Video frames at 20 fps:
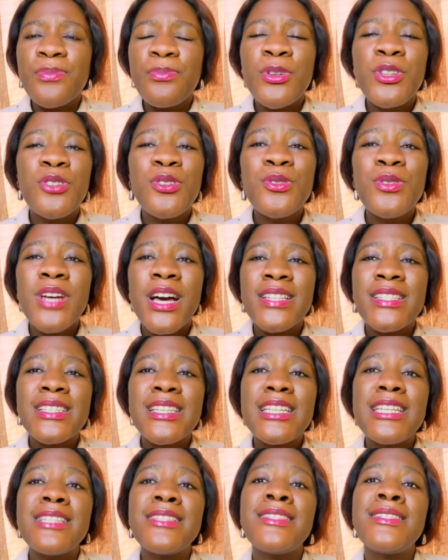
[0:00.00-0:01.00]
But they don't know
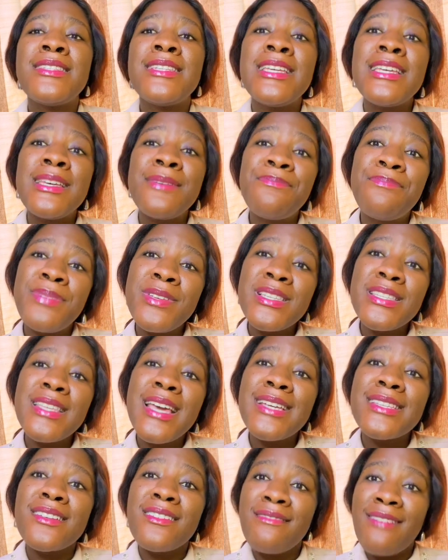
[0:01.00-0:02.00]
that the
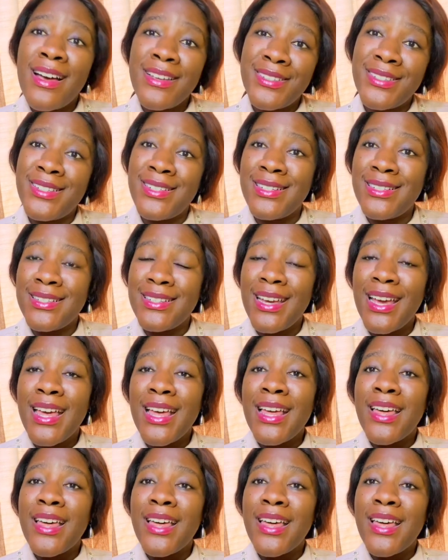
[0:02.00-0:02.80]
business crashing,